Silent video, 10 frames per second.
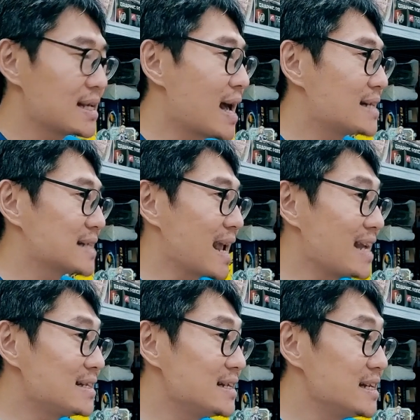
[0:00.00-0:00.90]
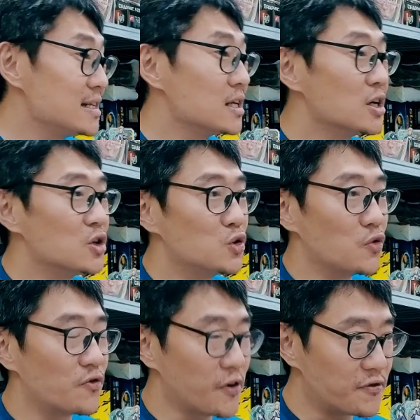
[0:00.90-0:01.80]
has 18
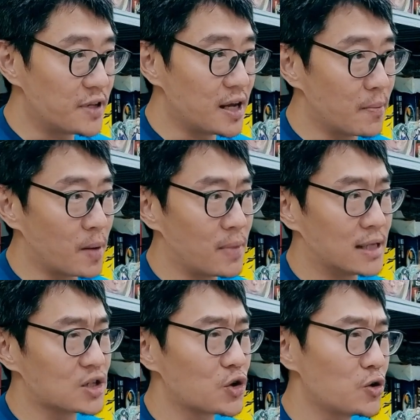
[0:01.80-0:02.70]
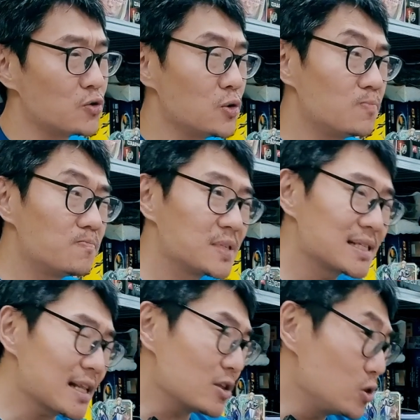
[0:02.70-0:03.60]
to 50 mm lens. So you
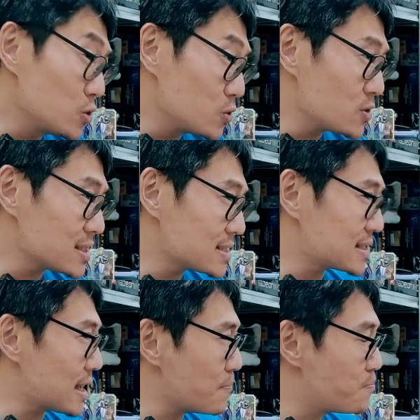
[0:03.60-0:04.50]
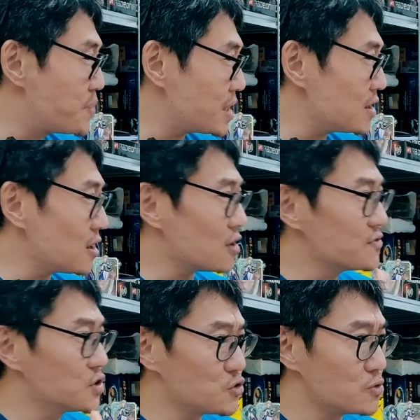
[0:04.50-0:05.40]
lose a bit
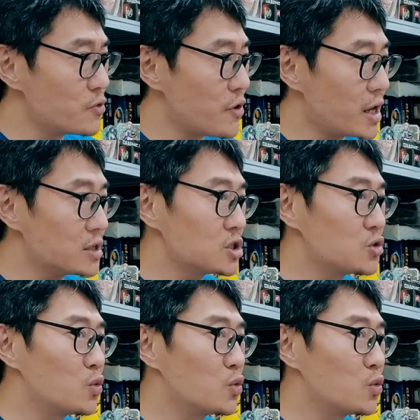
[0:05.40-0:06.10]
of zoom range,